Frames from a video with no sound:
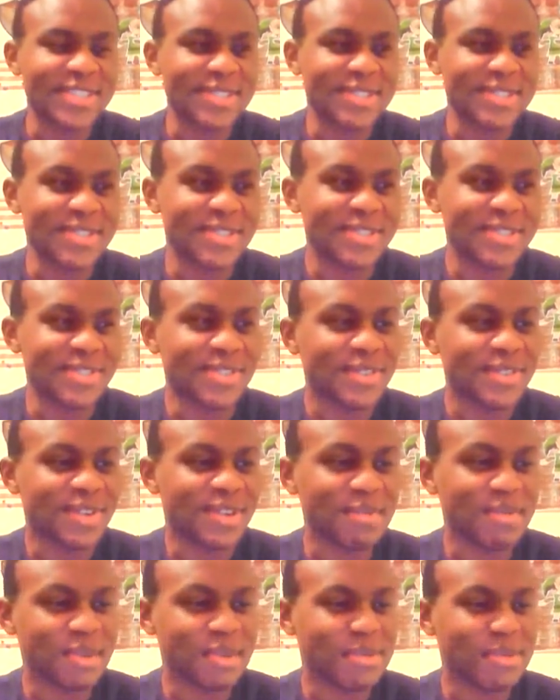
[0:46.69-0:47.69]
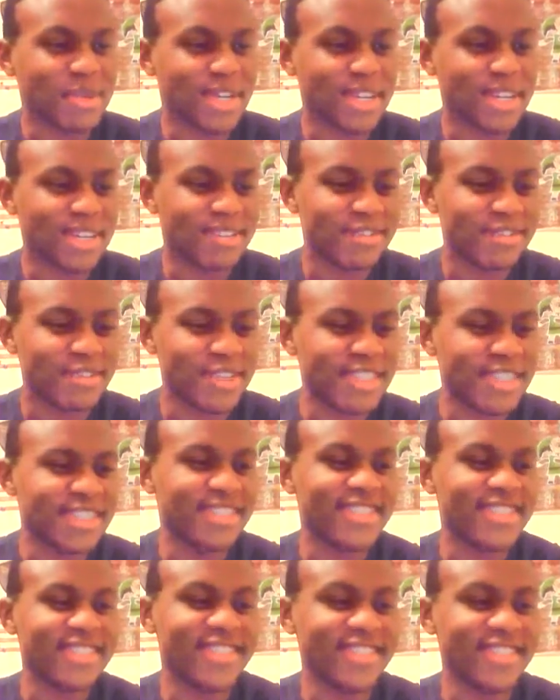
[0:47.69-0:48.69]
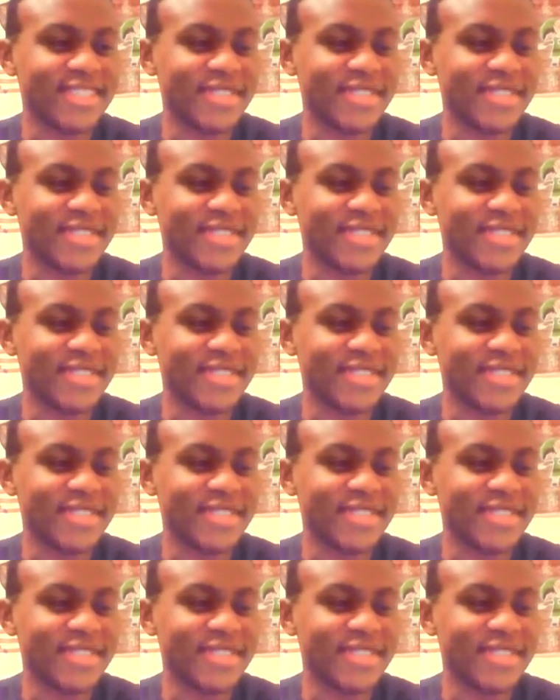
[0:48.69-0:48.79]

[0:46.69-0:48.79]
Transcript: to one of my friends.